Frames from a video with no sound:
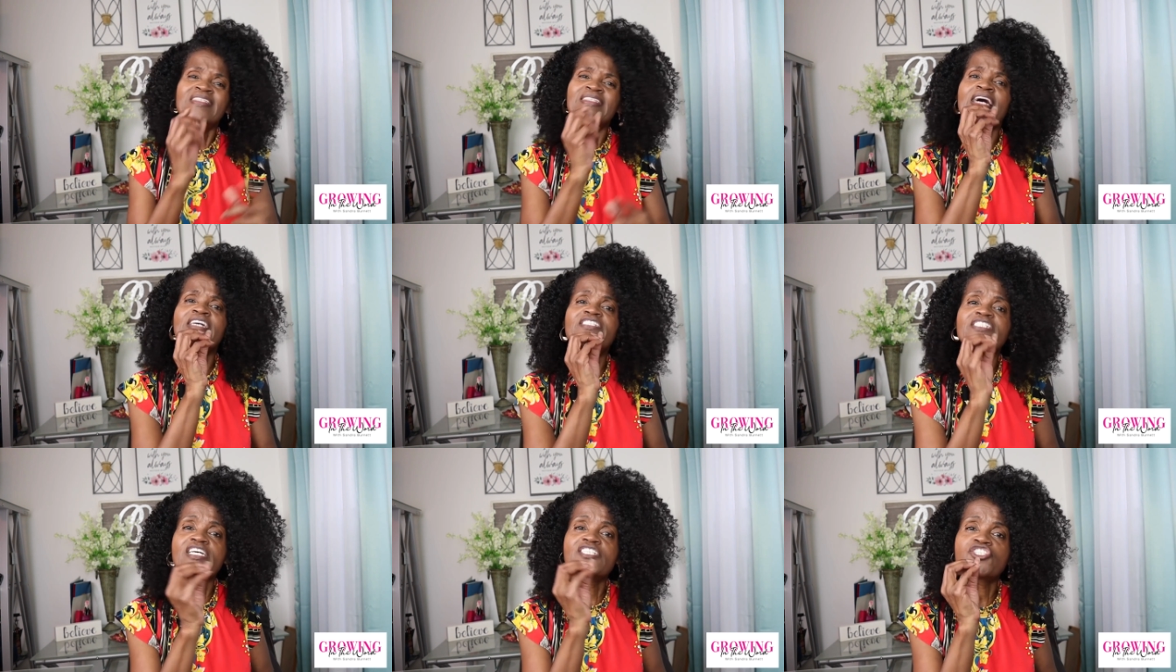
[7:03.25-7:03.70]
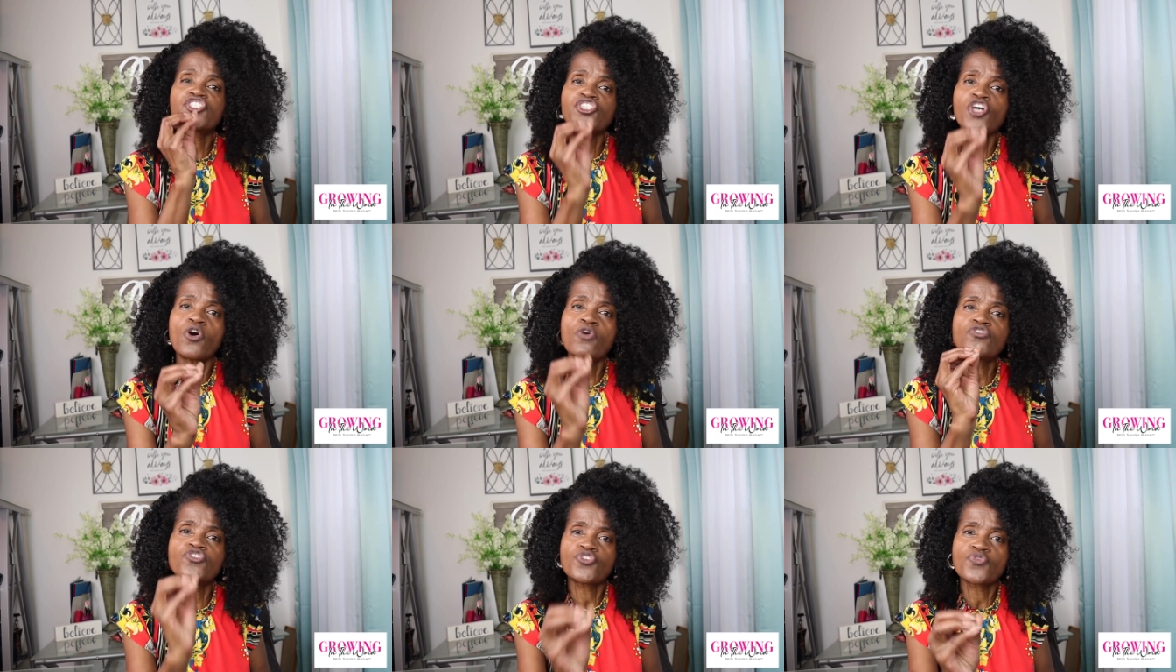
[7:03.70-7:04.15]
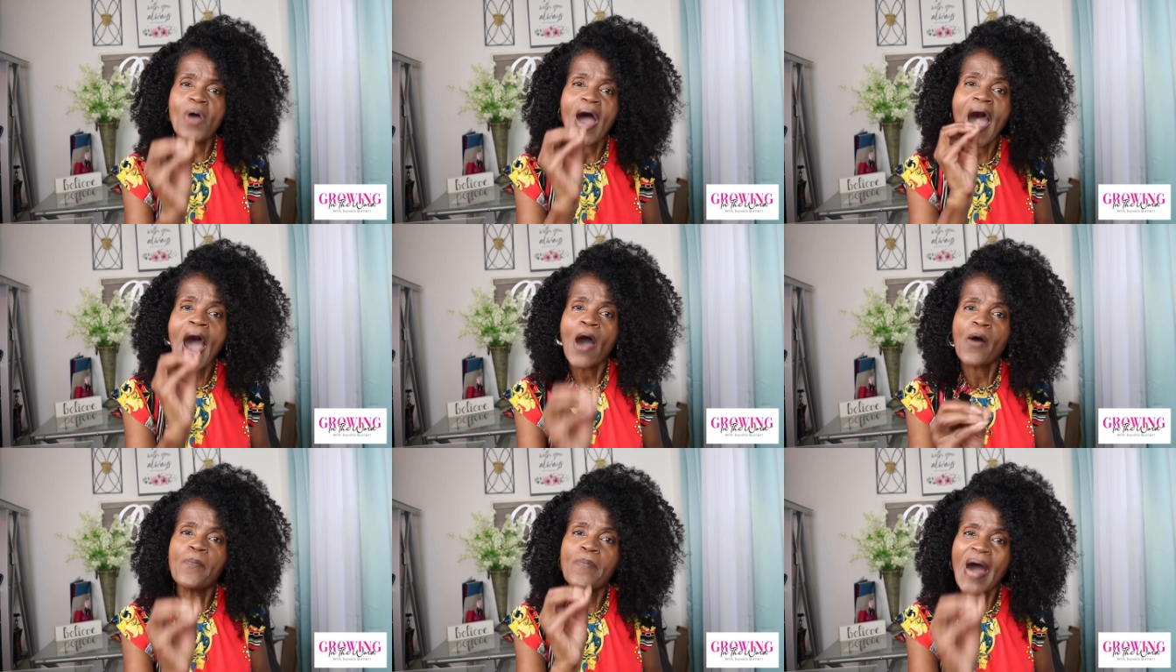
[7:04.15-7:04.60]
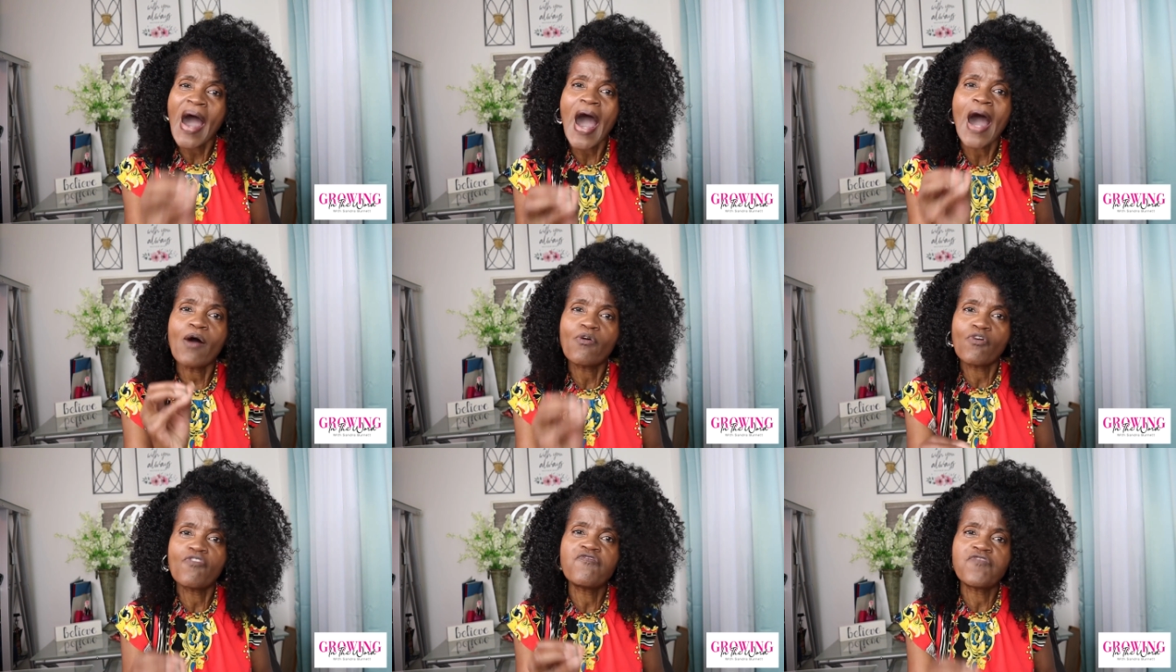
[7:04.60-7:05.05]
That just shows you how
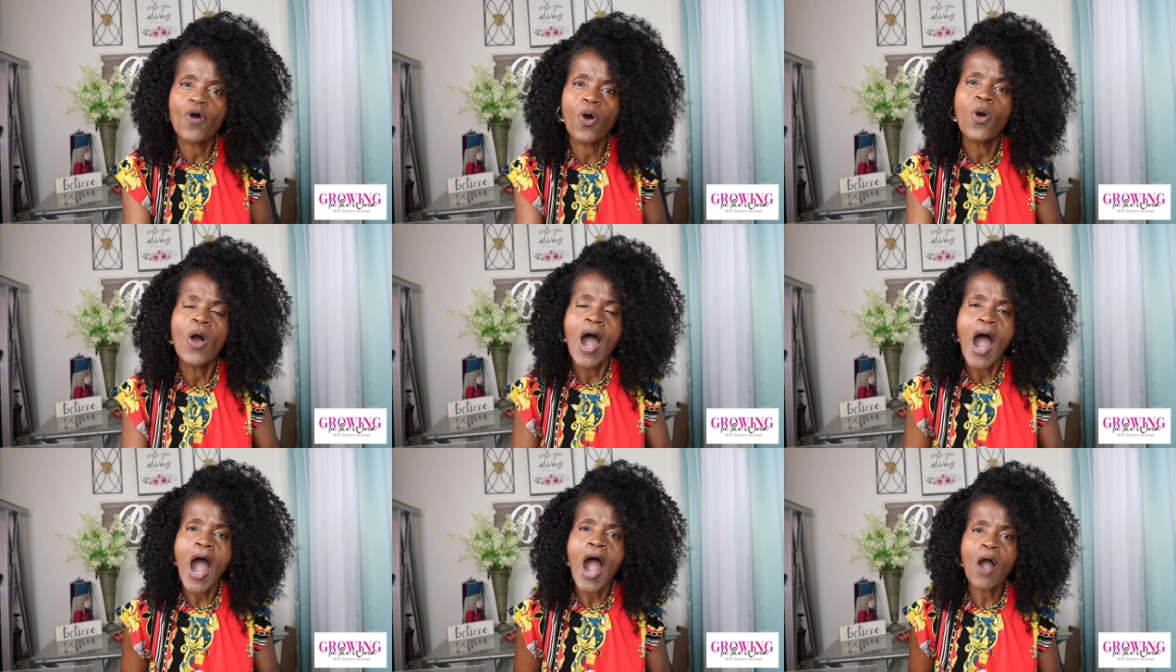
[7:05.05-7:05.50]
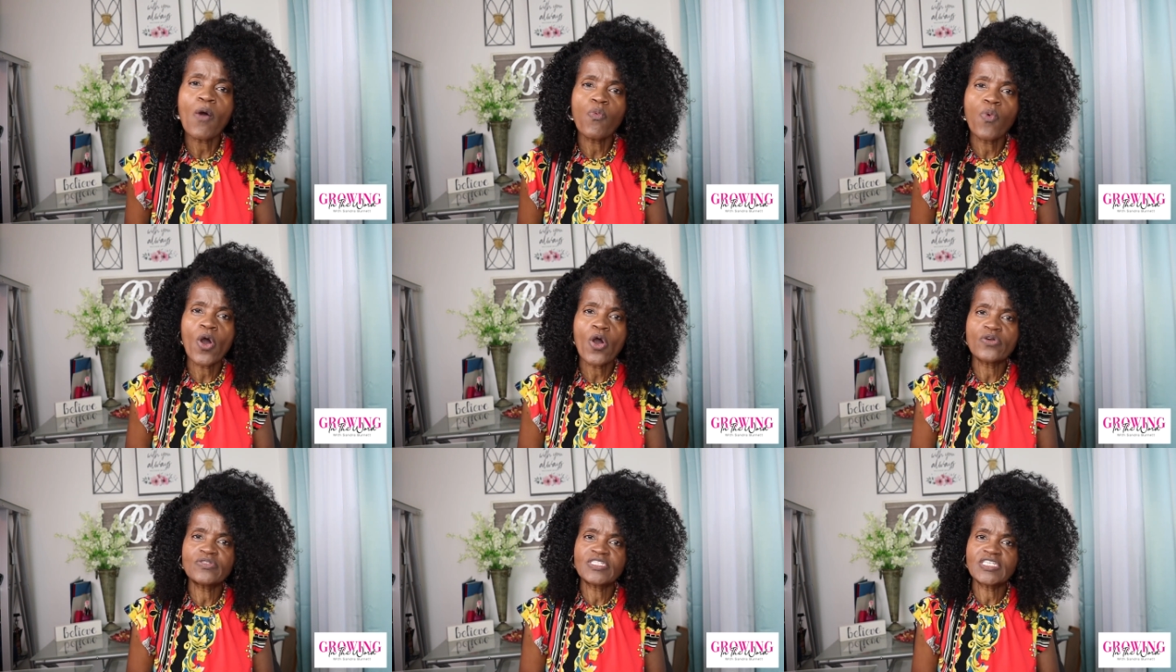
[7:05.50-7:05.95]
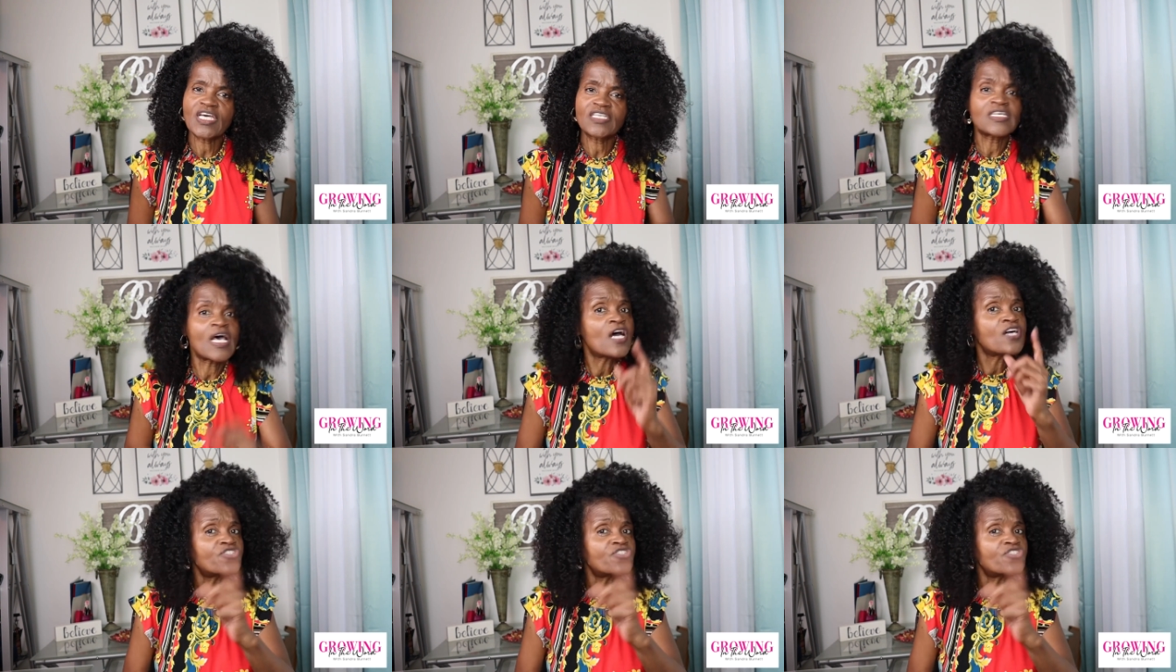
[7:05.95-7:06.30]
powerful our words is.